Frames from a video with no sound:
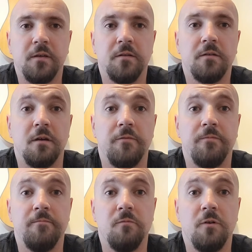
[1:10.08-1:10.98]
So
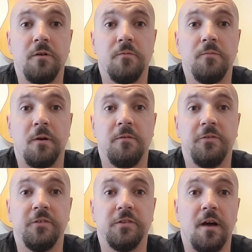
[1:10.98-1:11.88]
what you probably
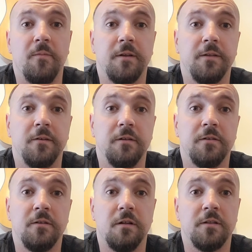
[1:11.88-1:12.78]
should start by doing
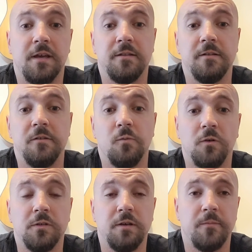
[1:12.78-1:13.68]
is contacting your
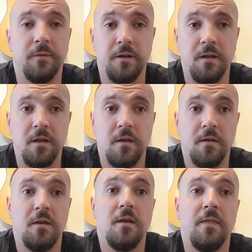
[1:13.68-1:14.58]
water company.
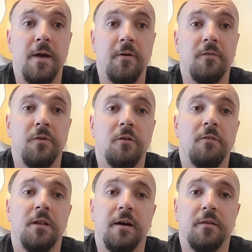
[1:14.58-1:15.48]
They'll give you a
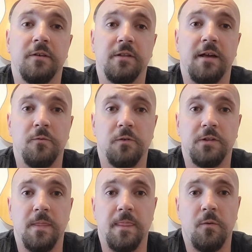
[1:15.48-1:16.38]
rundown of exactly
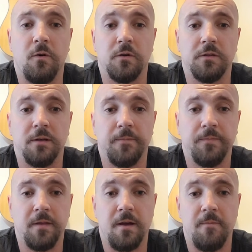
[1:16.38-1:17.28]
what's in that water,
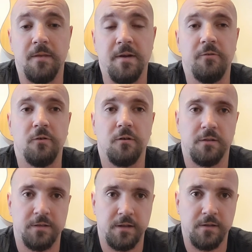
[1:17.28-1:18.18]
the mineral
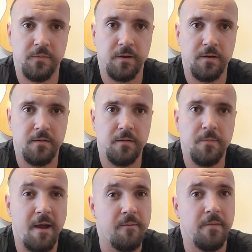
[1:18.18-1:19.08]
contents, but
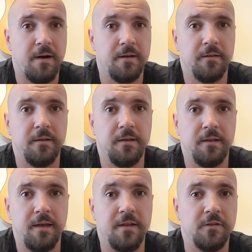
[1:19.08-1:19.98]
bear in mind that
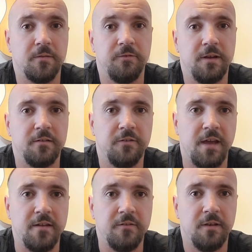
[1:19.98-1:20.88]
that is subject to
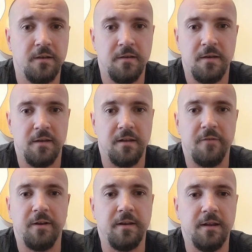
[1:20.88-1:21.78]
change. You're
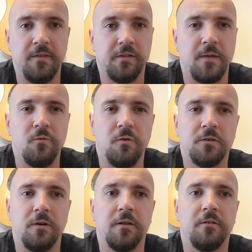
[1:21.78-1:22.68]
never going to get the same
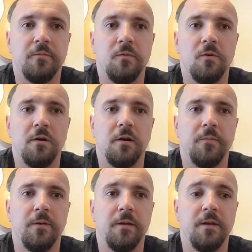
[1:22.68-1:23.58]
water twice from your water
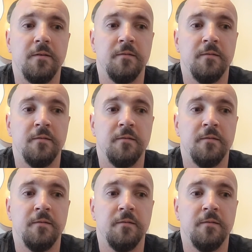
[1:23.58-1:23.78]
company.